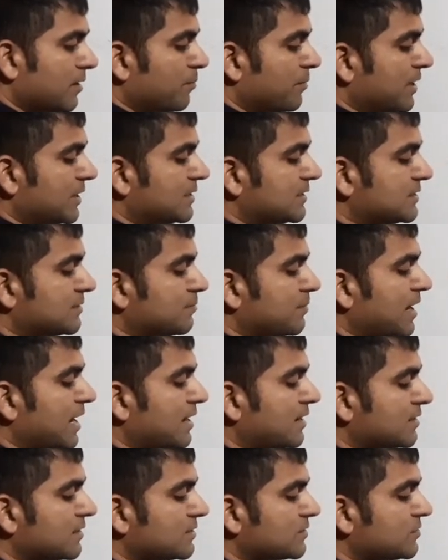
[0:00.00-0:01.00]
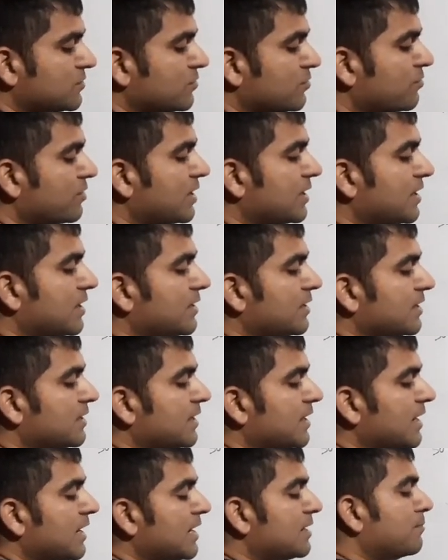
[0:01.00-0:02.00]
But it's minus, no?
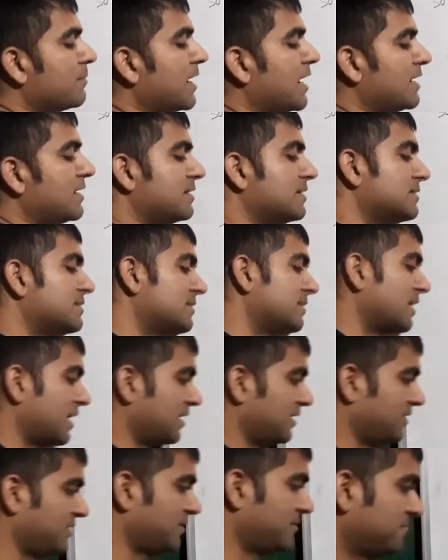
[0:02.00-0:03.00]
108 minus 9.